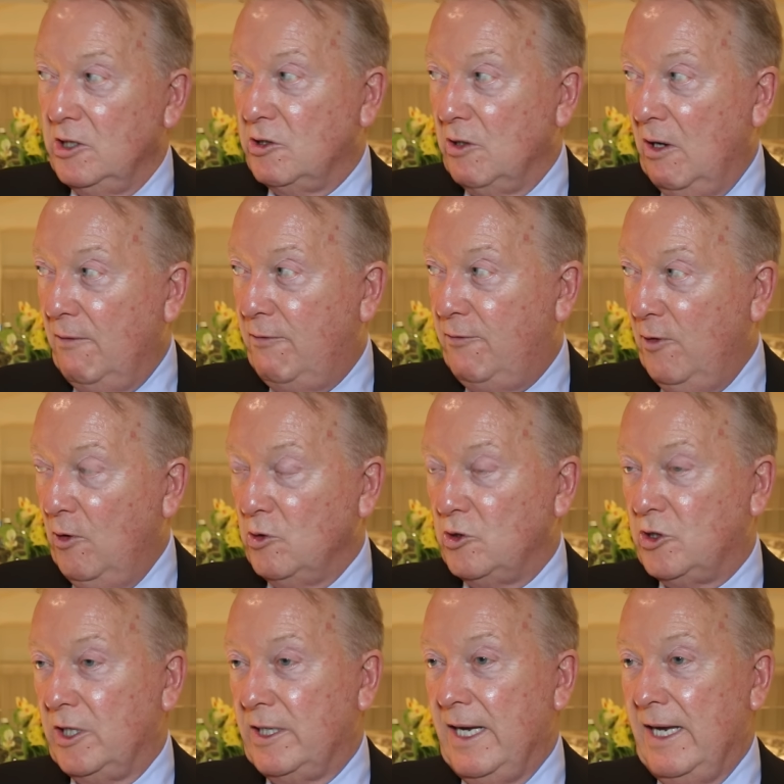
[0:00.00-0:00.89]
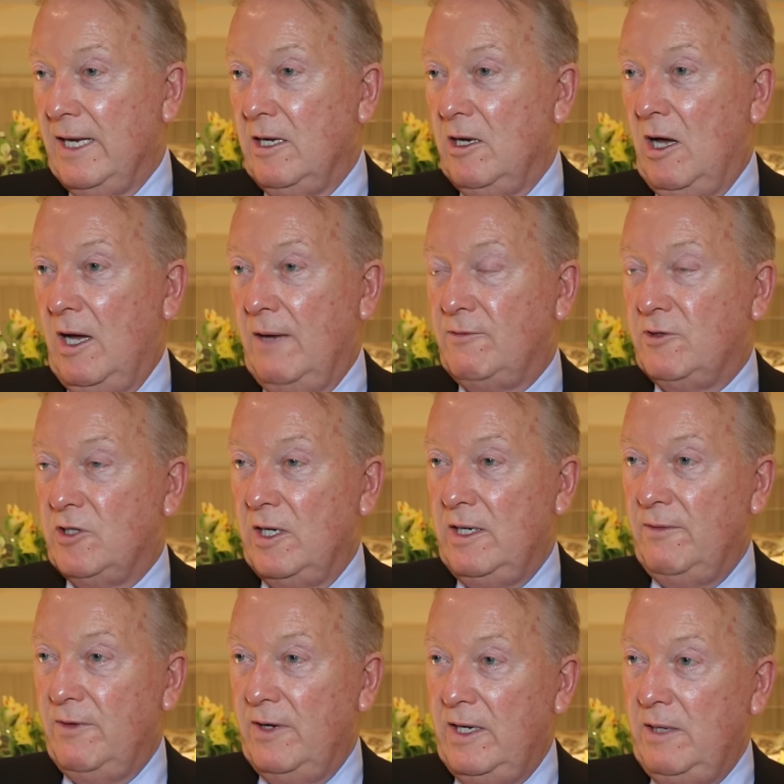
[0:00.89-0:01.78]
So I fought to get live
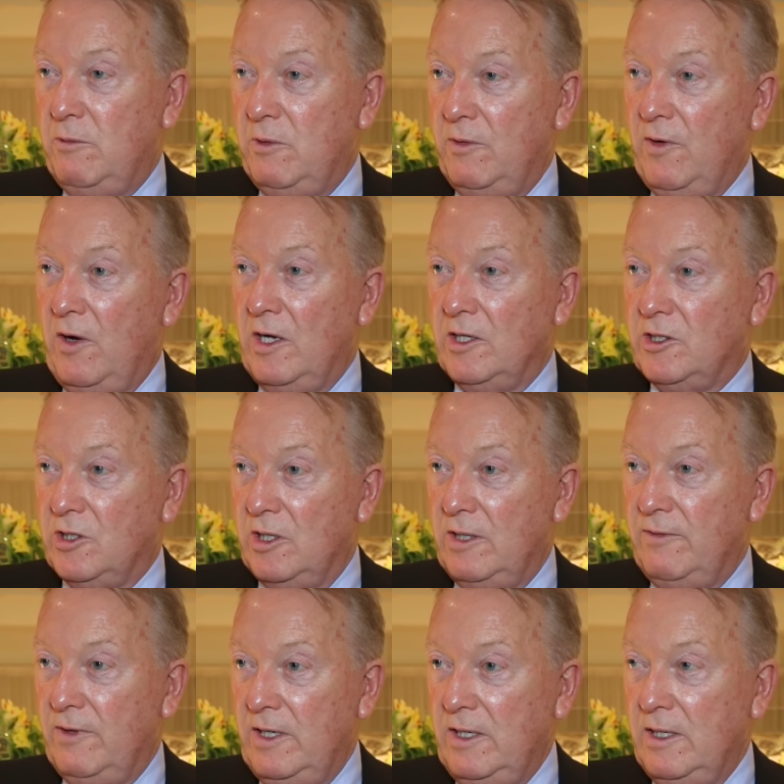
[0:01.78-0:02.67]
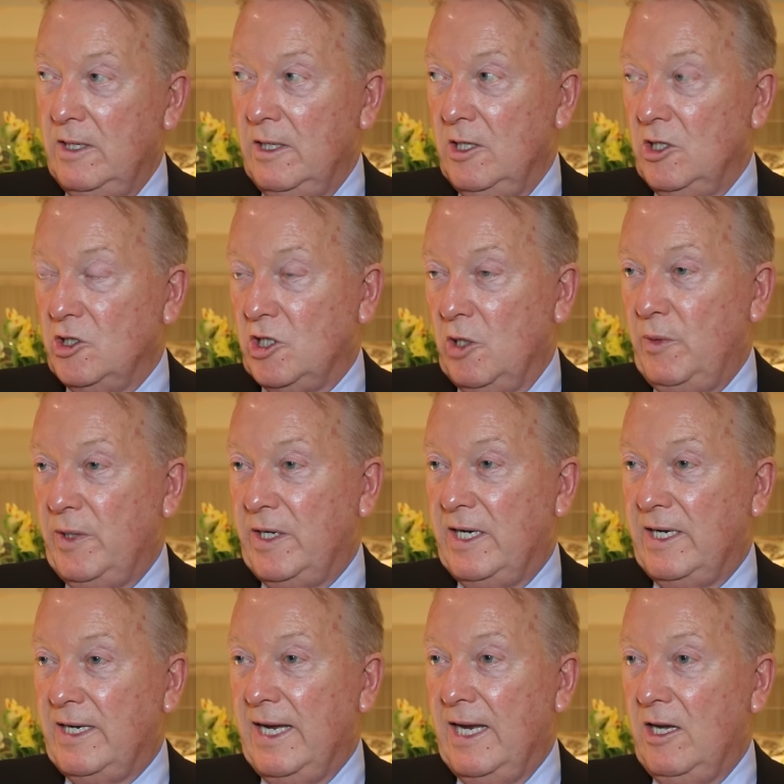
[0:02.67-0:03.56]
T V with I T V so we
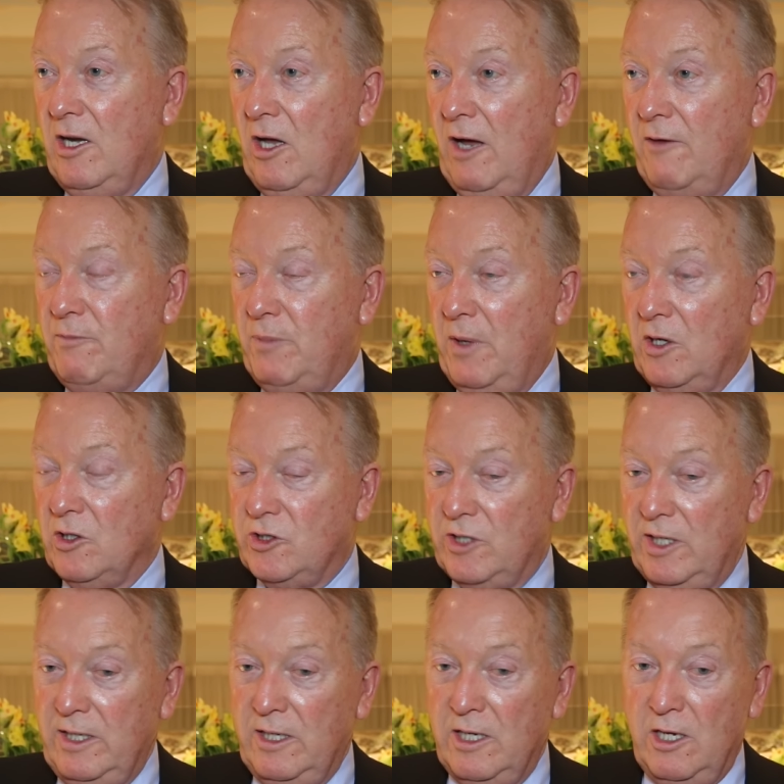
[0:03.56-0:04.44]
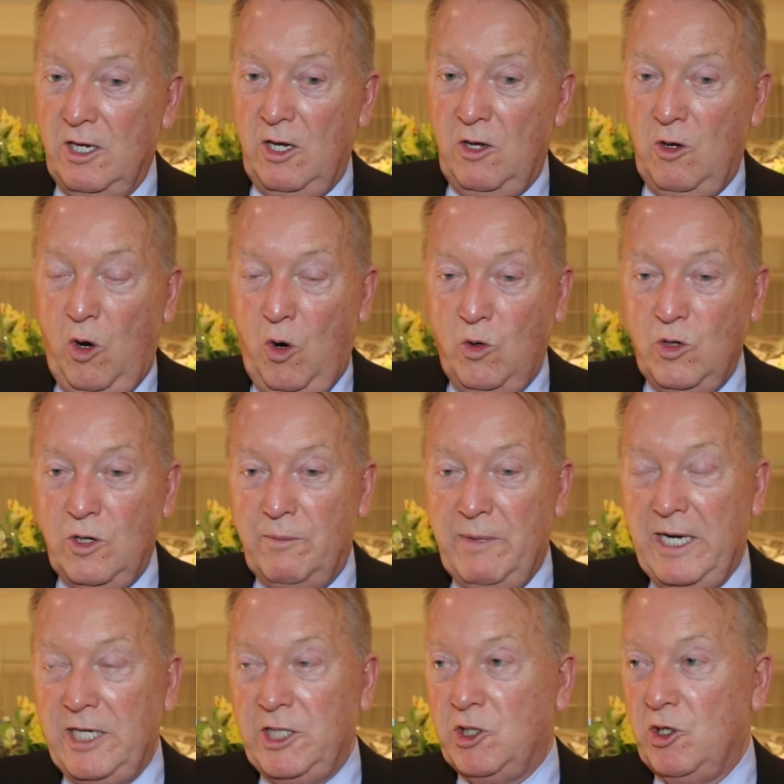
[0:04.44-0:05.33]
could get live boxing. All the
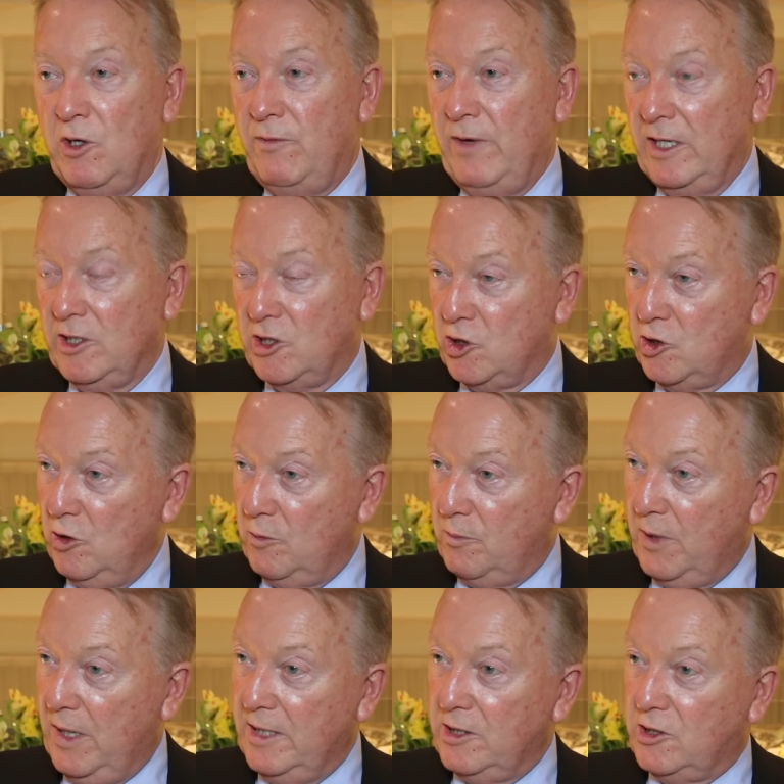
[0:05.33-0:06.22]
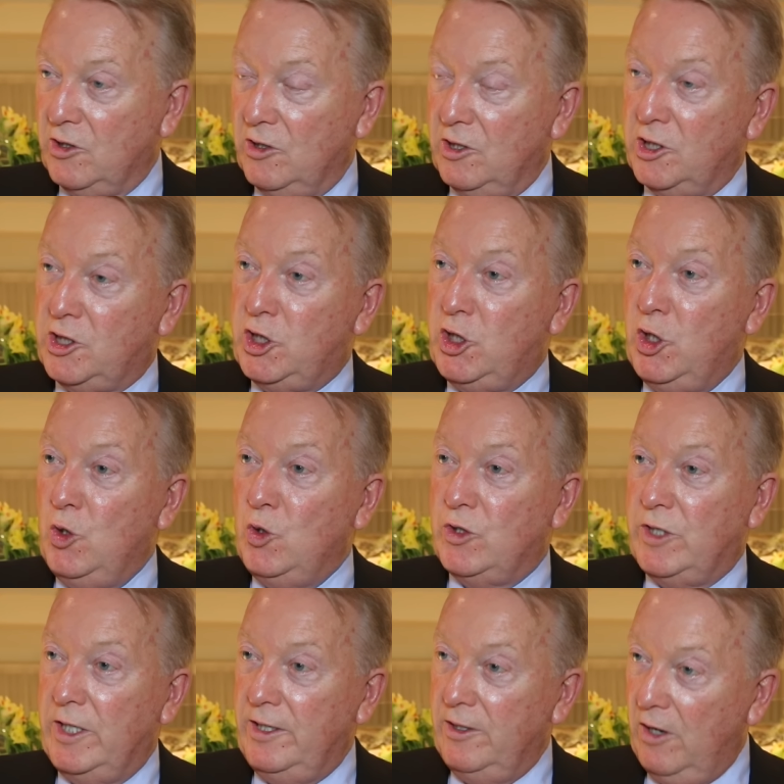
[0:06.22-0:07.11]
major events took place on a
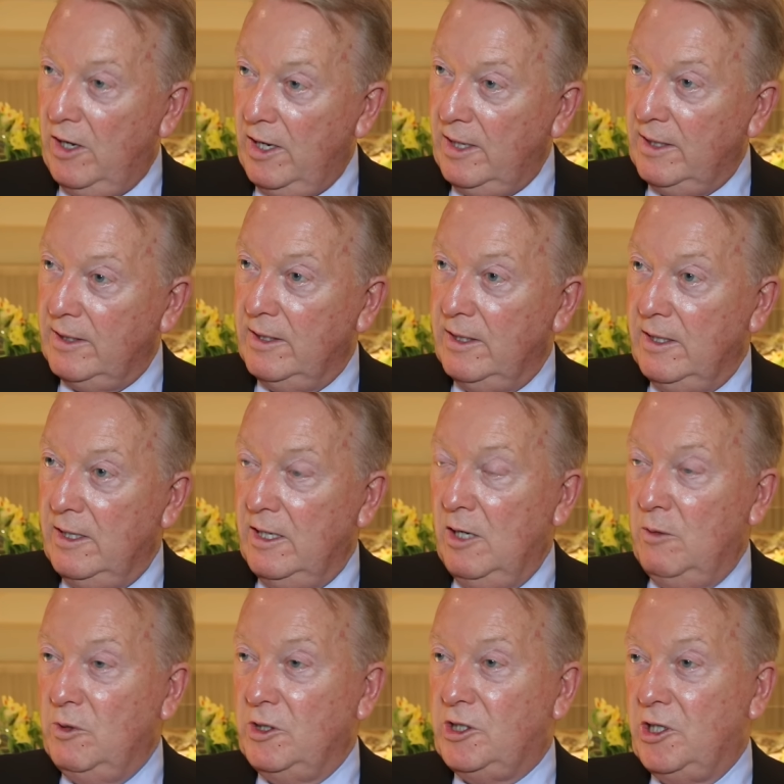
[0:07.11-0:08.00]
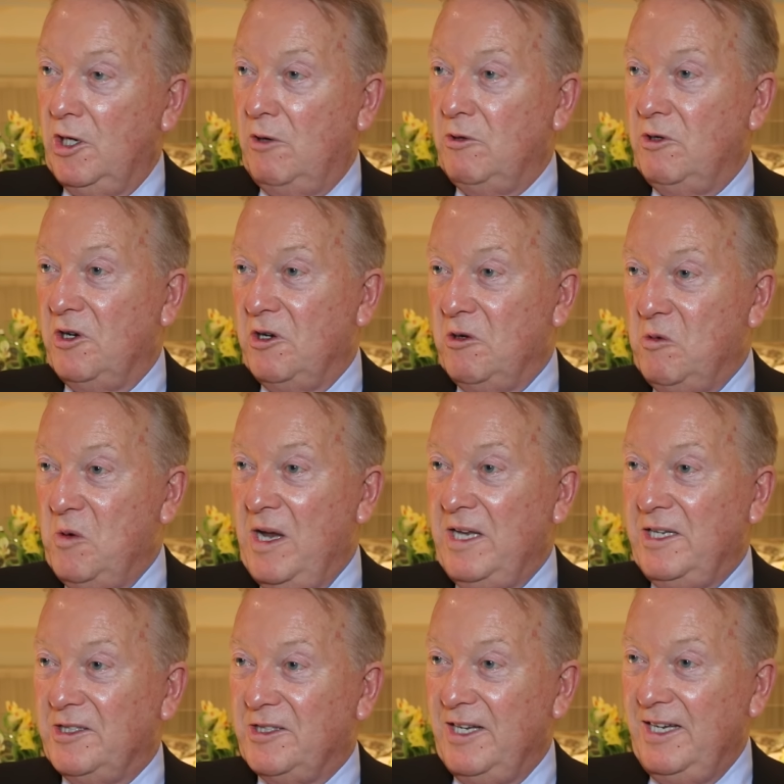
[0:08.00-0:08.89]
Tuesday night and were shown on a
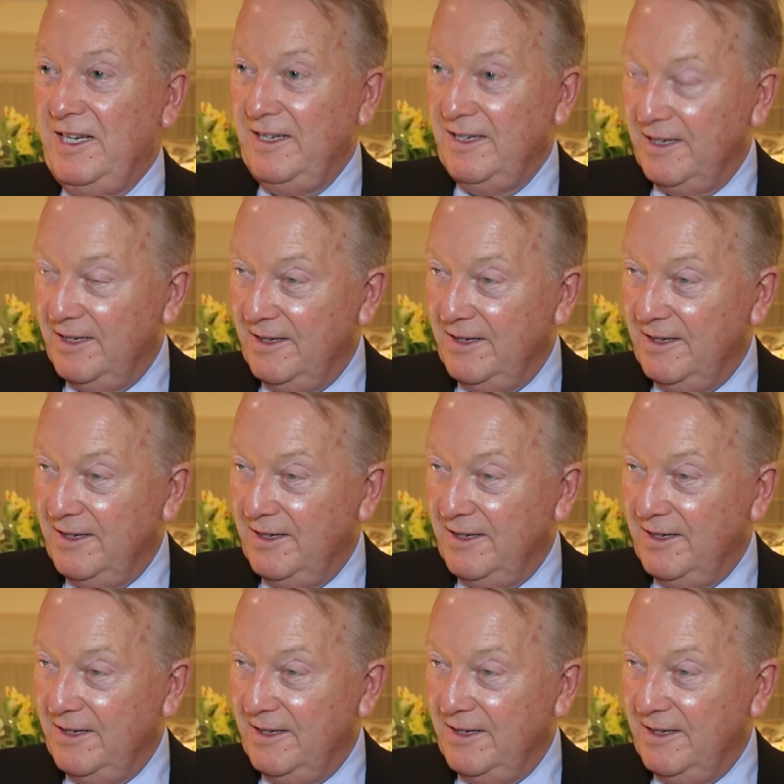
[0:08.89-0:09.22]
Wednesday.